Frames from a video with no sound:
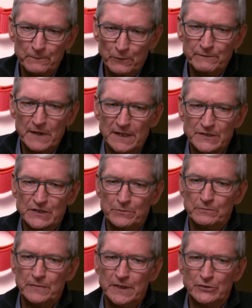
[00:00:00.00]
we've got
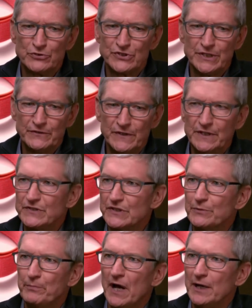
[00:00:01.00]
some interesting things
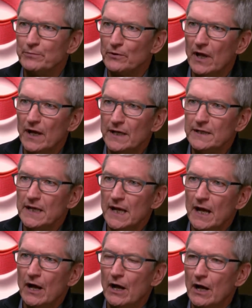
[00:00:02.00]
in the pipeline
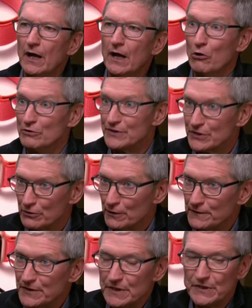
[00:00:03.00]
on
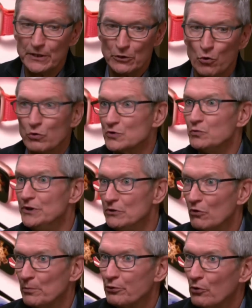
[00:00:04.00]
services, and of course we
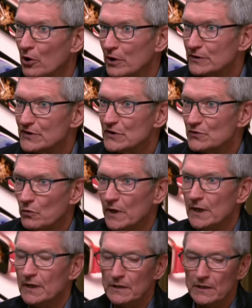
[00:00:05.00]
do on products as
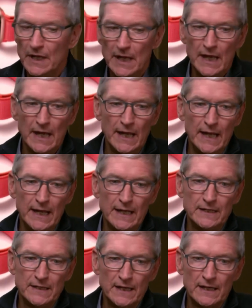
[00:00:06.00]
well.
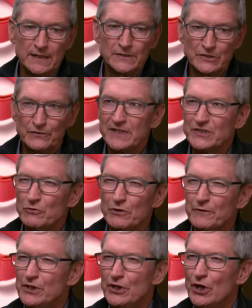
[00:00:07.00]
And so that's
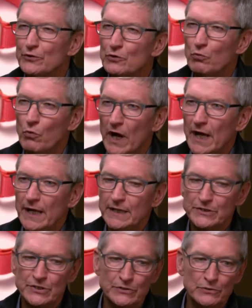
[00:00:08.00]
sort of another
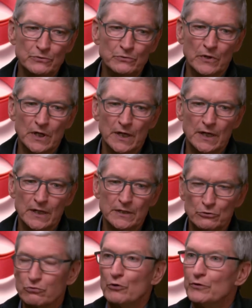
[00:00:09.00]
way to
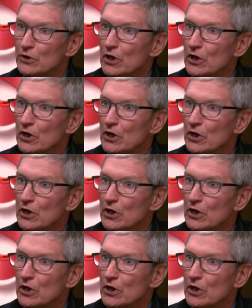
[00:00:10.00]
grow the